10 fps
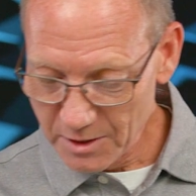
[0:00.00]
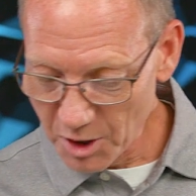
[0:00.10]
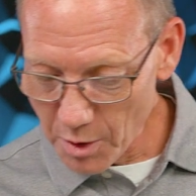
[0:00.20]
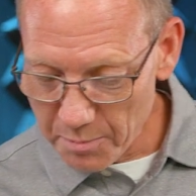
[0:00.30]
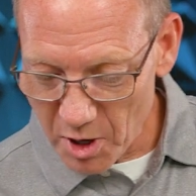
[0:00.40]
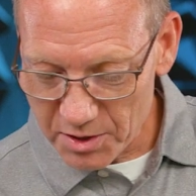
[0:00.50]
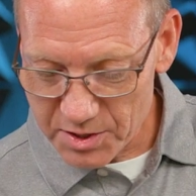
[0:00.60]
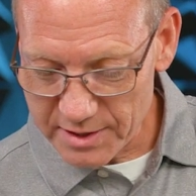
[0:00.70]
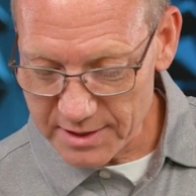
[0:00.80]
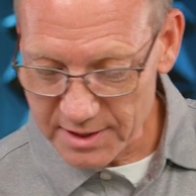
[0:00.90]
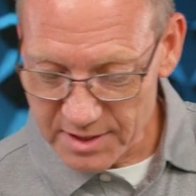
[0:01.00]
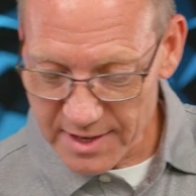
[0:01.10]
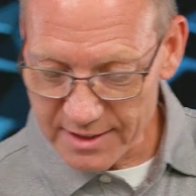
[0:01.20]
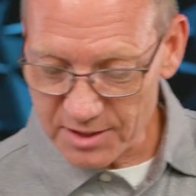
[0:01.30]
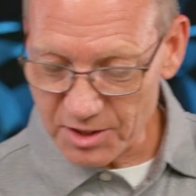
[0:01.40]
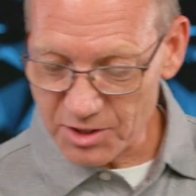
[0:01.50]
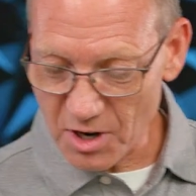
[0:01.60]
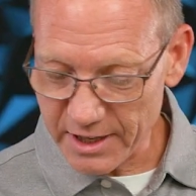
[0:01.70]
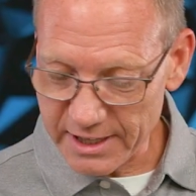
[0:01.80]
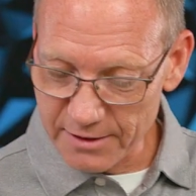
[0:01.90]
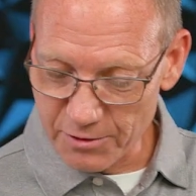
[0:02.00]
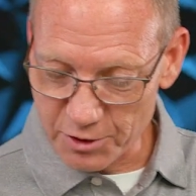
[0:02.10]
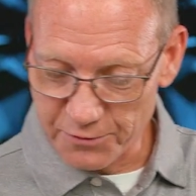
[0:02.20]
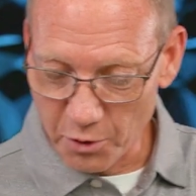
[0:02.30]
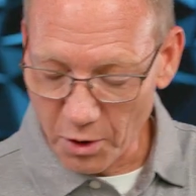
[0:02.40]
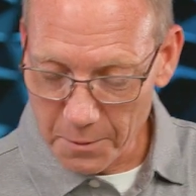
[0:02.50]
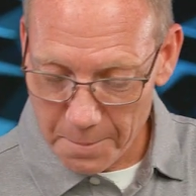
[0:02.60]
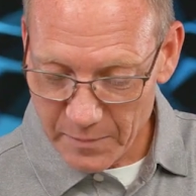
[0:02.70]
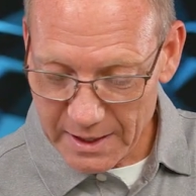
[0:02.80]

Look at what Paul says starting in verse 4.